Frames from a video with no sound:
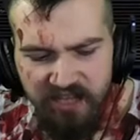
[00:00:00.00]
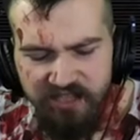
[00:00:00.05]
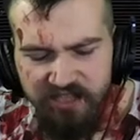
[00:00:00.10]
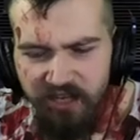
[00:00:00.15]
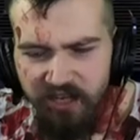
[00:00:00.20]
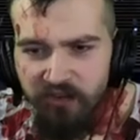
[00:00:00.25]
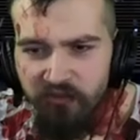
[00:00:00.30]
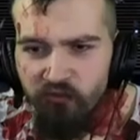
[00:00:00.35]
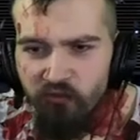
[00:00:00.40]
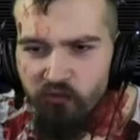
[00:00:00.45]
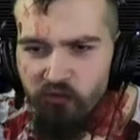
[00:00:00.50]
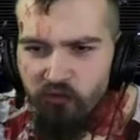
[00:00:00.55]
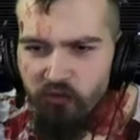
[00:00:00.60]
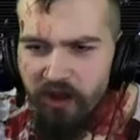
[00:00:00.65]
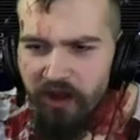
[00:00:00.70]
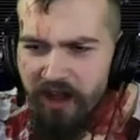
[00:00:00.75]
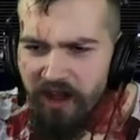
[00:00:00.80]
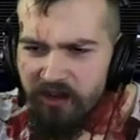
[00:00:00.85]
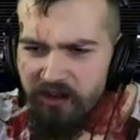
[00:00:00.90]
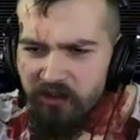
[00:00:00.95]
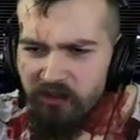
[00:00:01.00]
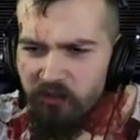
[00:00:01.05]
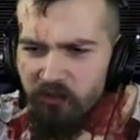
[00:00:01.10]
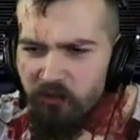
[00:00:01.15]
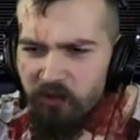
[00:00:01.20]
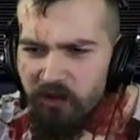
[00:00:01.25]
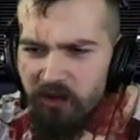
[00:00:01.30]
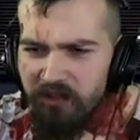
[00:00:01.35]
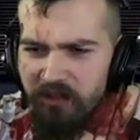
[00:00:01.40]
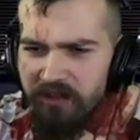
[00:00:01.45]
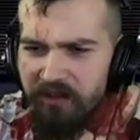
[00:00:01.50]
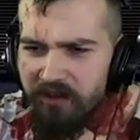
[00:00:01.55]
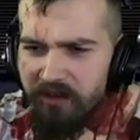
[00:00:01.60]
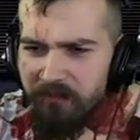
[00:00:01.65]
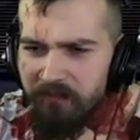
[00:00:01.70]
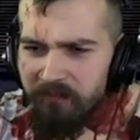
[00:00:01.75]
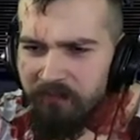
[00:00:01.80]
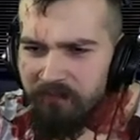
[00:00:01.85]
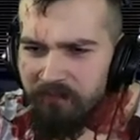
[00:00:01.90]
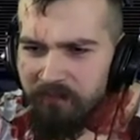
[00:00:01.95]
something red on the wall there?
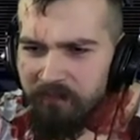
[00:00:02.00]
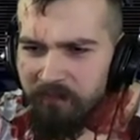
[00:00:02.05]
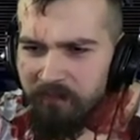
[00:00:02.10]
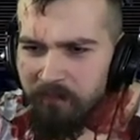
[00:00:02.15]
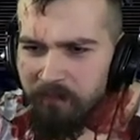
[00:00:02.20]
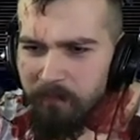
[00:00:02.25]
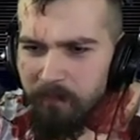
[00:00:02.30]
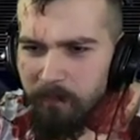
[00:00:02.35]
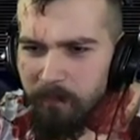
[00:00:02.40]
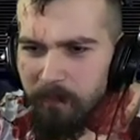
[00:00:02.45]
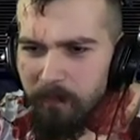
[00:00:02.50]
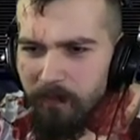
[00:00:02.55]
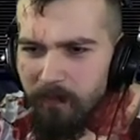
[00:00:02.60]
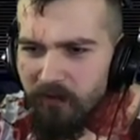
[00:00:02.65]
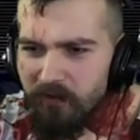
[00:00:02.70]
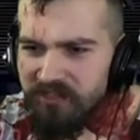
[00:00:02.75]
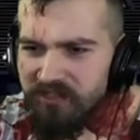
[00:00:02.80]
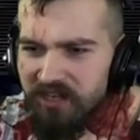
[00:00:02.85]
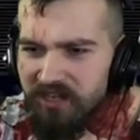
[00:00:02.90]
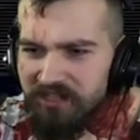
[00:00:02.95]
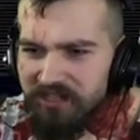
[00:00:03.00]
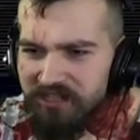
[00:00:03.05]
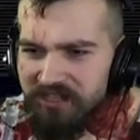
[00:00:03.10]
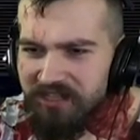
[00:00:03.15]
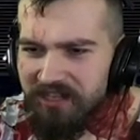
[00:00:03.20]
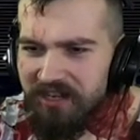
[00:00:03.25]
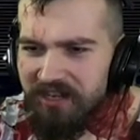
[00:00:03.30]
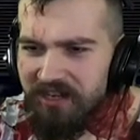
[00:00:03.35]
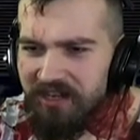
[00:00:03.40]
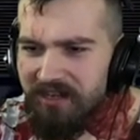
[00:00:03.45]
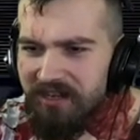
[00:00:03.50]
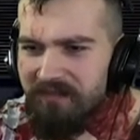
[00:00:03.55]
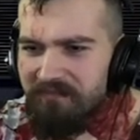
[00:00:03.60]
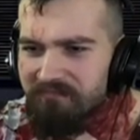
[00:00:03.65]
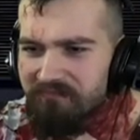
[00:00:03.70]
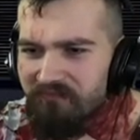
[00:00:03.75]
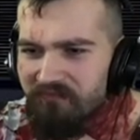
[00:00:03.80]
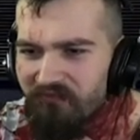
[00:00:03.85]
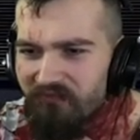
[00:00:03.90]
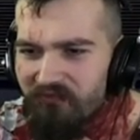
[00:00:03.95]
Or is that just a
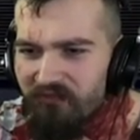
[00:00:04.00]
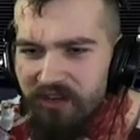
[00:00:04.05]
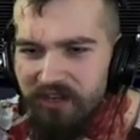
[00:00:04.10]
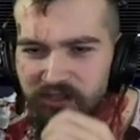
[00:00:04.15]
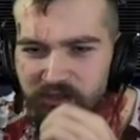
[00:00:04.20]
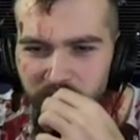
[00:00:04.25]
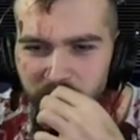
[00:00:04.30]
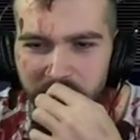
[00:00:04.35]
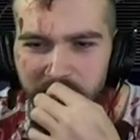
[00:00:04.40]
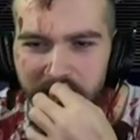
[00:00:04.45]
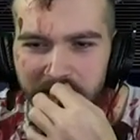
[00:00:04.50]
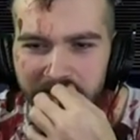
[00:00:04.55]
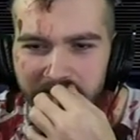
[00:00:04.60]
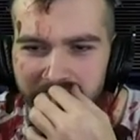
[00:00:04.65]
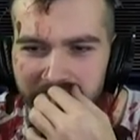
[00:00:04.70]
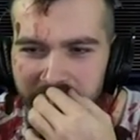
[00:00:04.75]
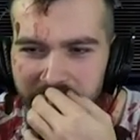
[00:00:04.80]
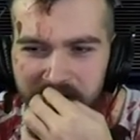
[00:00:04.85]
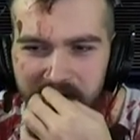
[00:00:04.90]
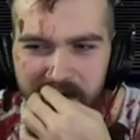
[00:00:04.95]
visual error